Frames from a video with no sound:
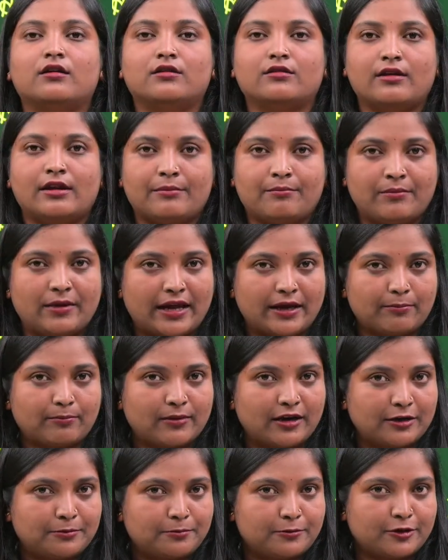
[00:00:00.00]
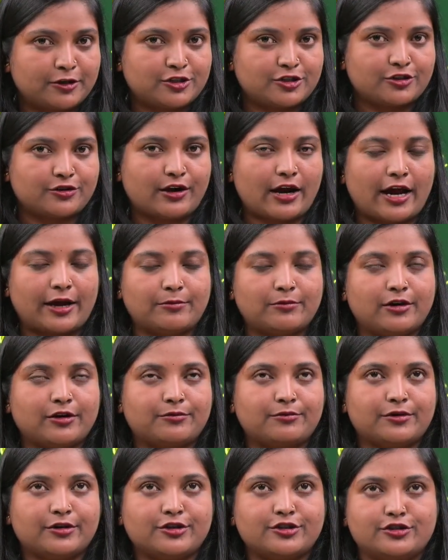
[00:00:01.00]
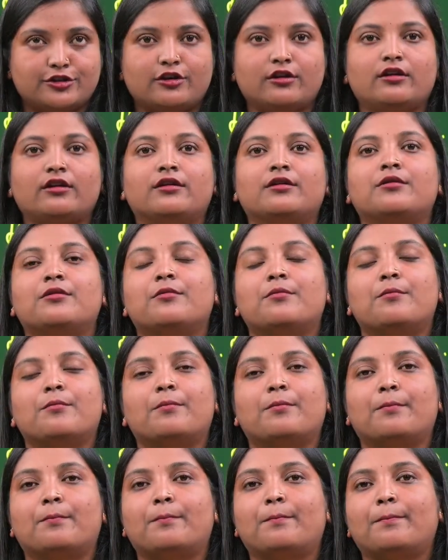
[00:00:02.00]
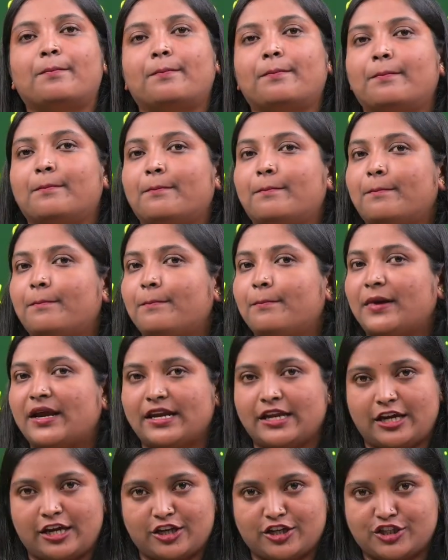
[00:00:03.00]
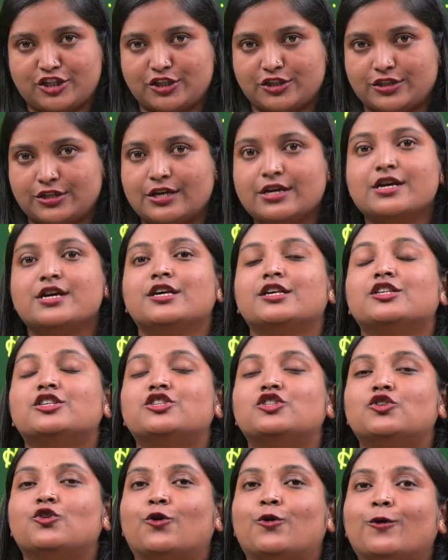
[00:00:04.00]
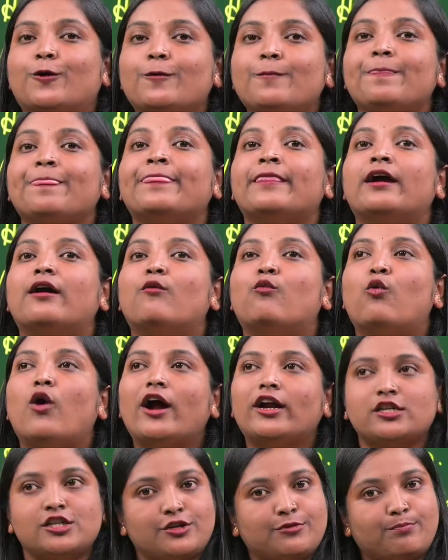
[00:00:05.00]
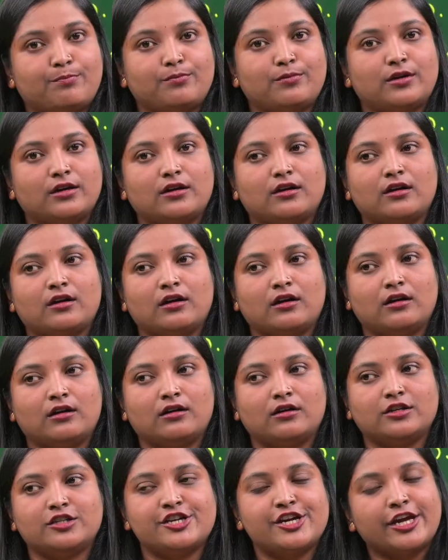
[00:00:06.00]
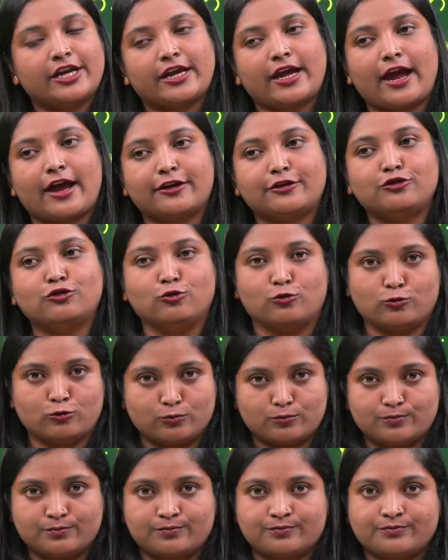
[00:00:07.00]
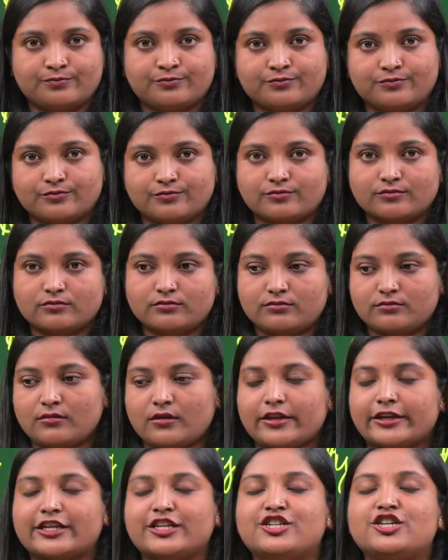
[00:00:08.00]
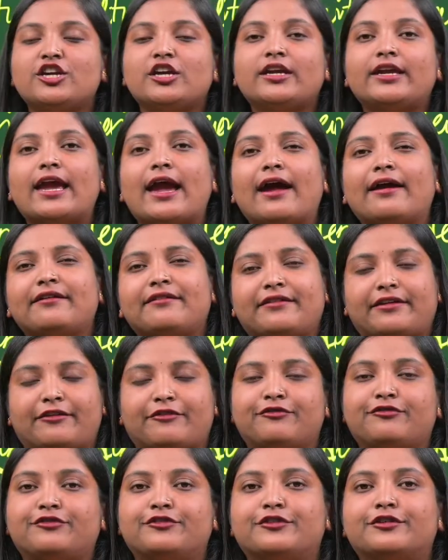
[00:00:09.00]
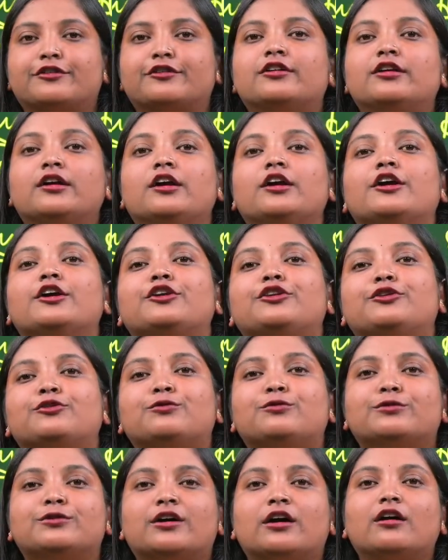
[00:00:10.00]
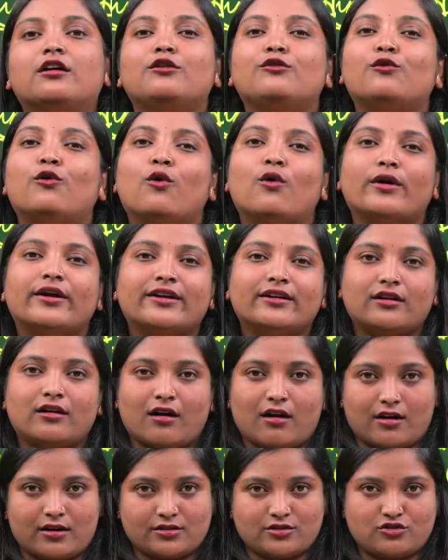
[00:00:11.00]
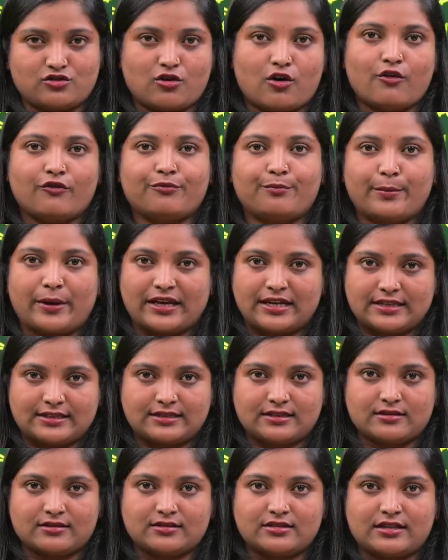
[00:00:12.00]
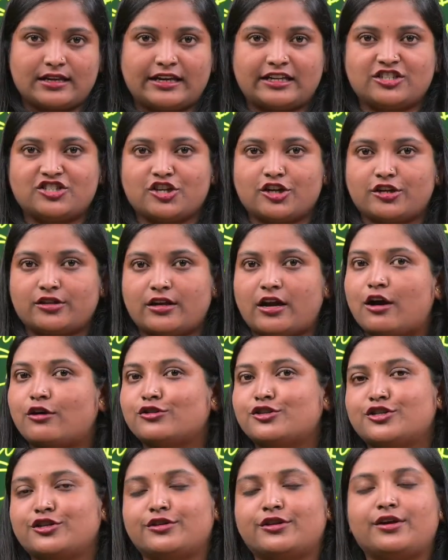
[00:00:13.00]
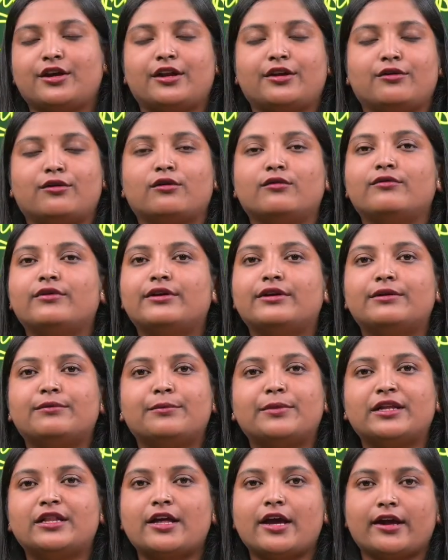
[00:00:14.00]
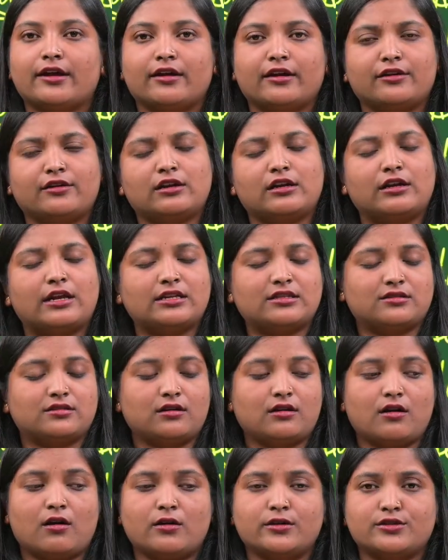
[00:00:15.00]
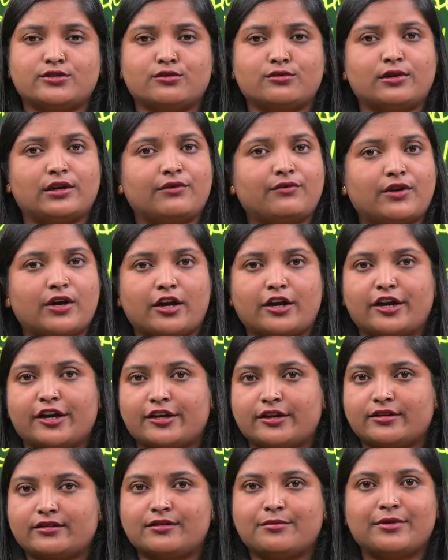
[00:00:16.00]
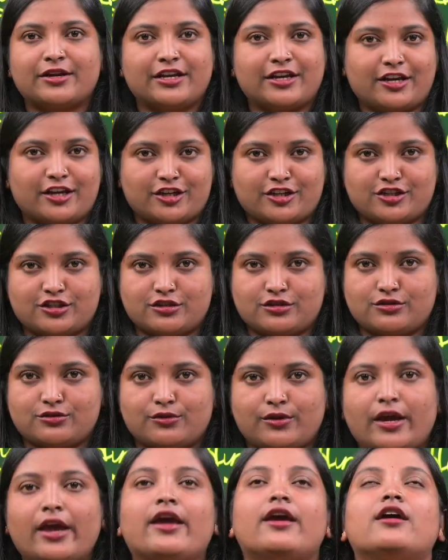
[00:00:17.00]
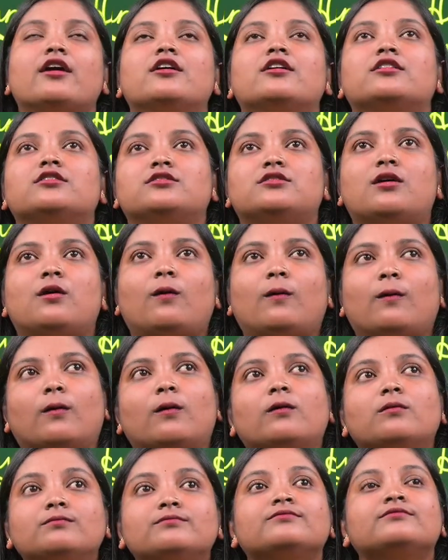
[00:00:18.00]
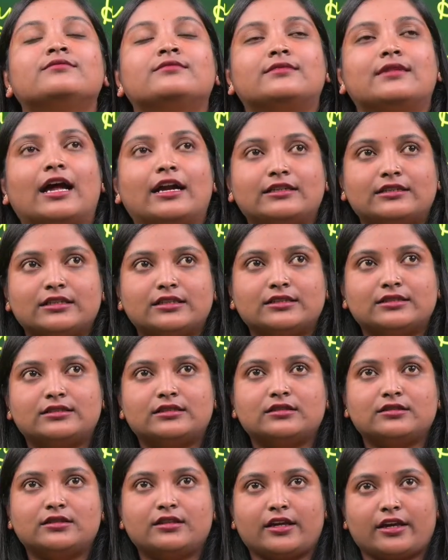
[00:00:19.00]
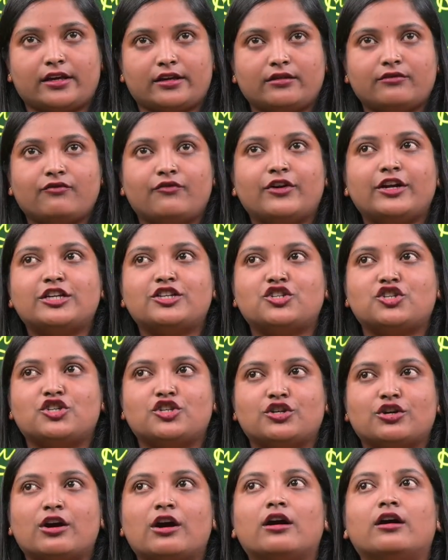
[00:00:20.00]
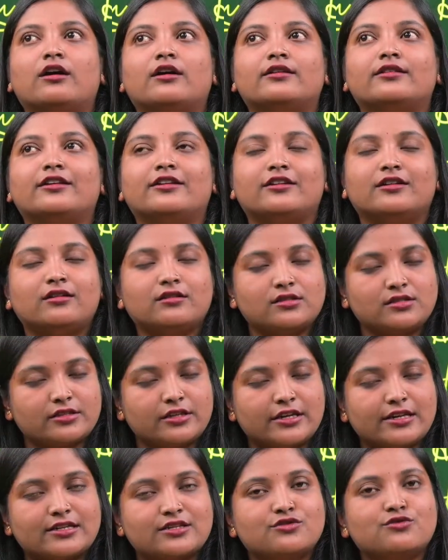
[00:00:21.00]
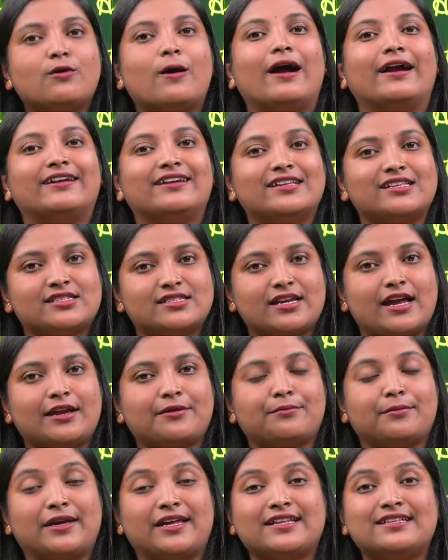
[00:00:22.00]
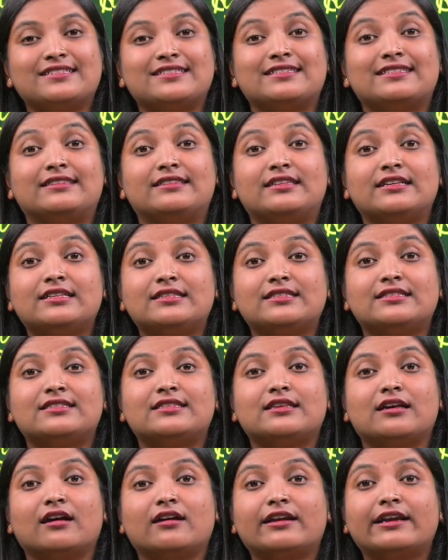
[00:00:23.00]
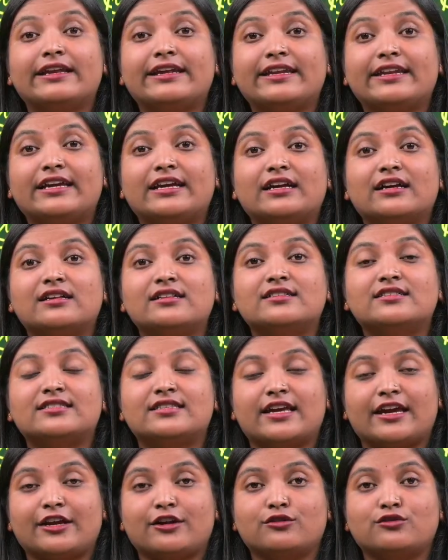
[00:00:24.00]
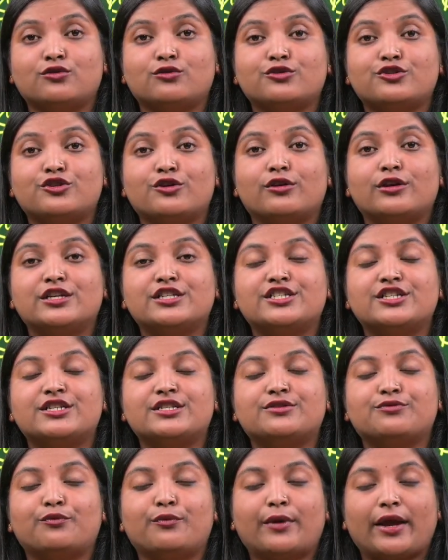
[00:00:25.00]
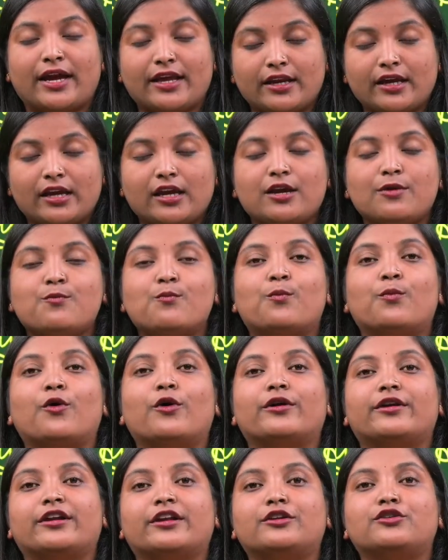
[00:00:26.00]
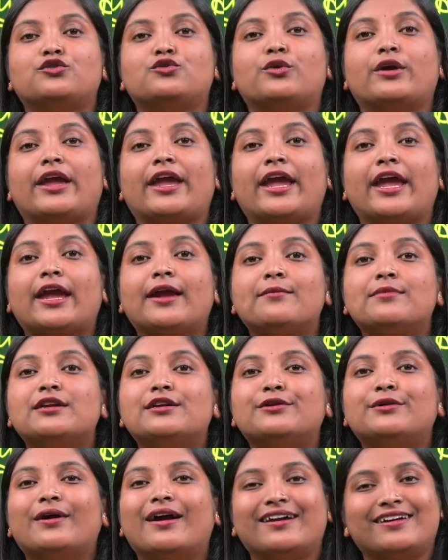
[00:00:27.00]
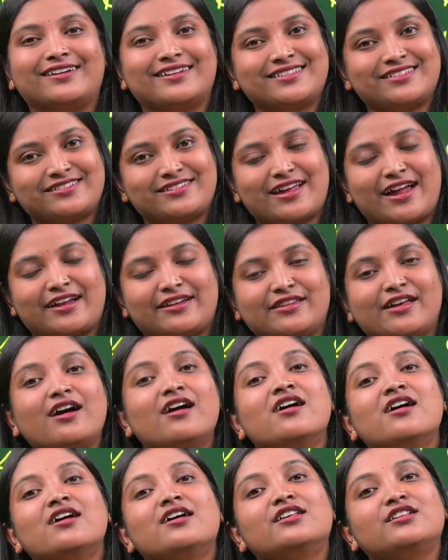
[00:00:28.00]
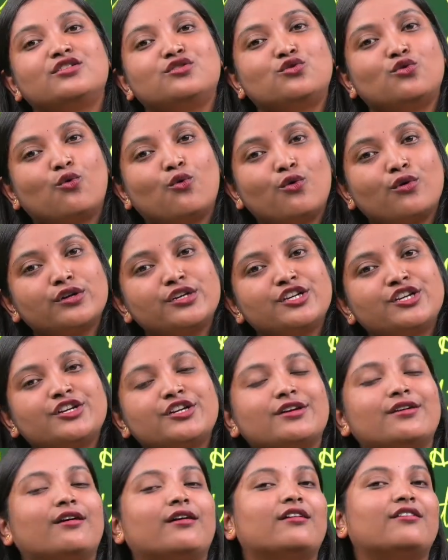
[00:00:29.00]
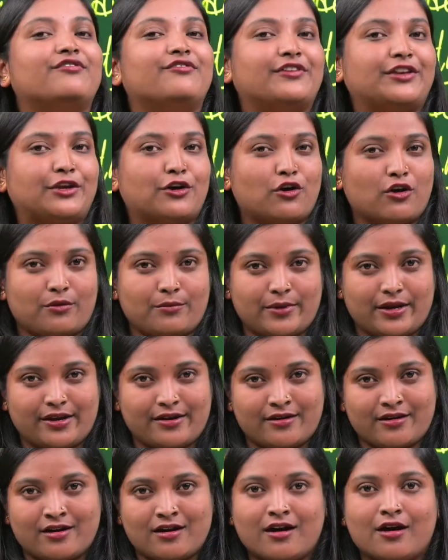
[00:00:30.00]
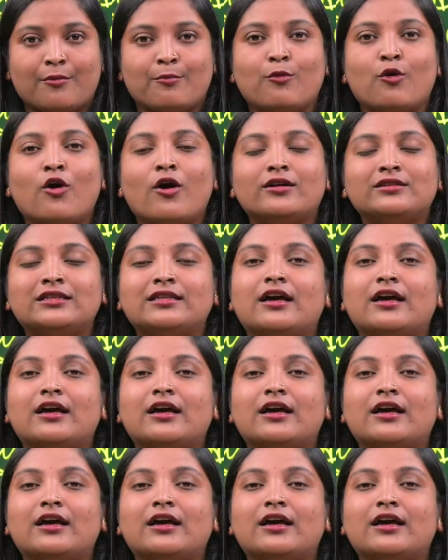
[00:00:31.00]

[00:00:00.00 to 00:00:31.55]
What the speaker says: like blood pressure, high blood pressure medications. So, what she can do? She can refer to the lower cost of medicines like Janata Aushadhi and all will be there, and less cost only we are getting the medications, okay. So, that is the thing which the nurse needs to understand, means this clinical sociology is very important to able to understand the social phenomena among the